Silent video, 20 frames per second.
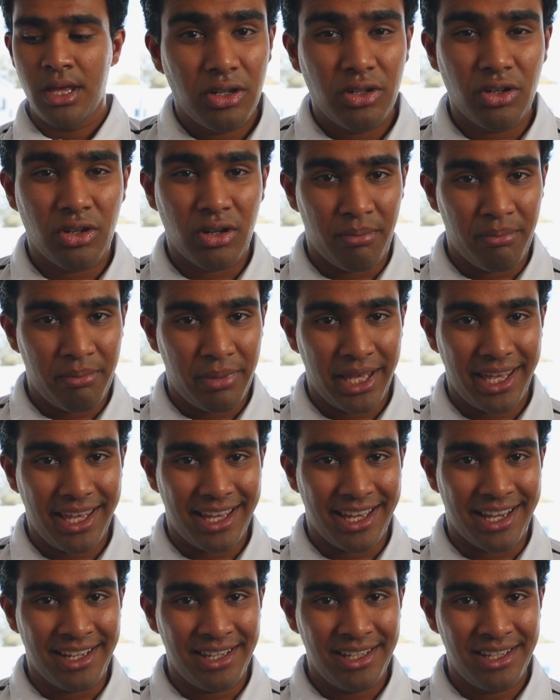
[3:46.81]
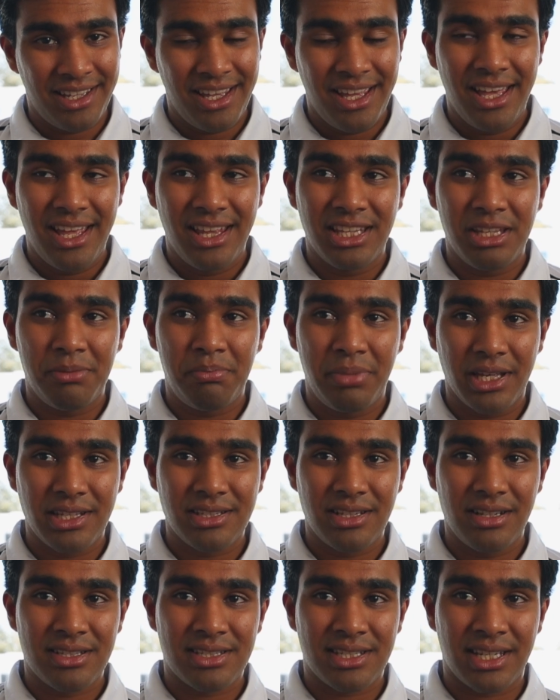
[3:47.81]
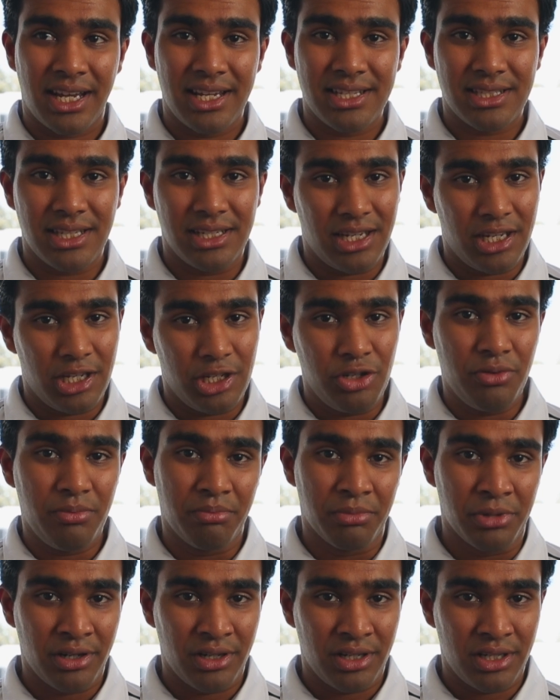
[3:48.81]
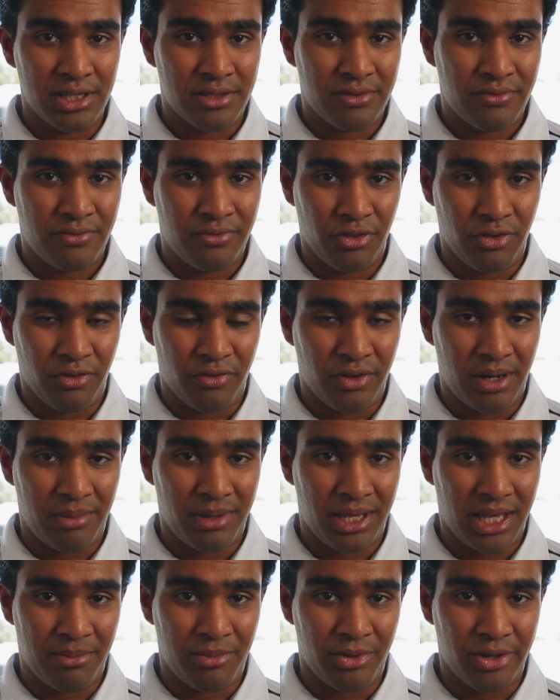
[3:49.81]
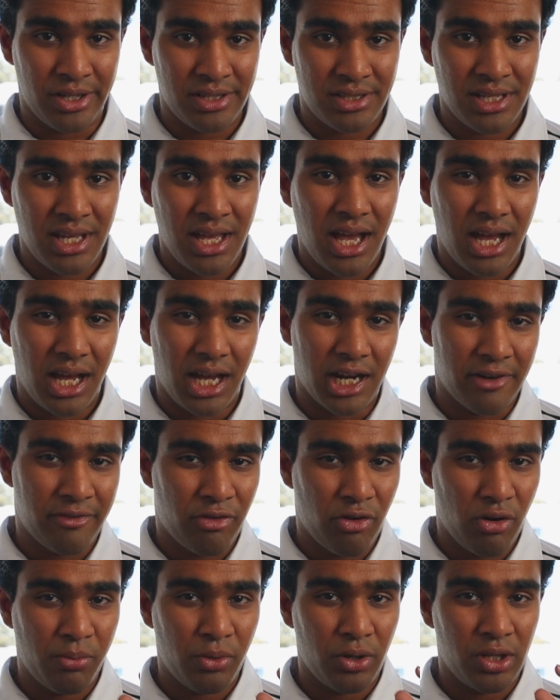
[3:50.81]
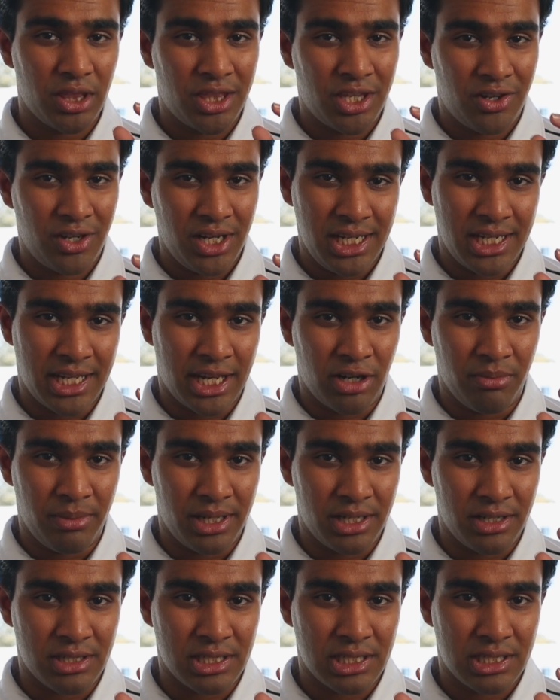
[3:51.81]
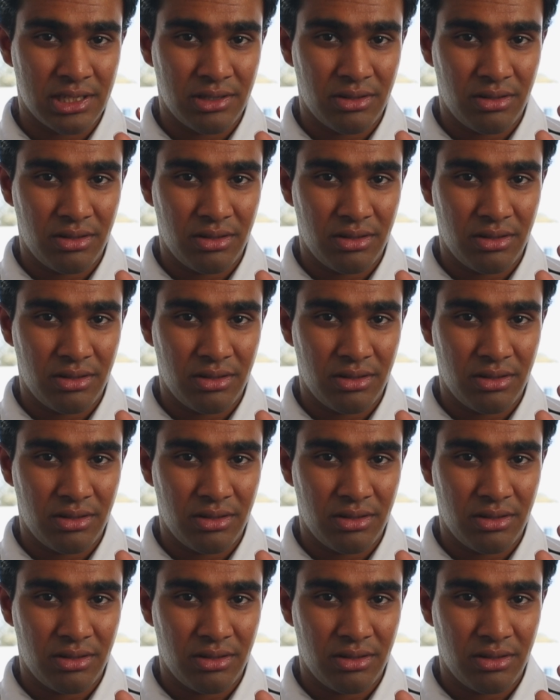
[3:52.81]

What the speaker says: to compare, the pixel size in the new mirrorless full frame cameras are 4.3 nanometers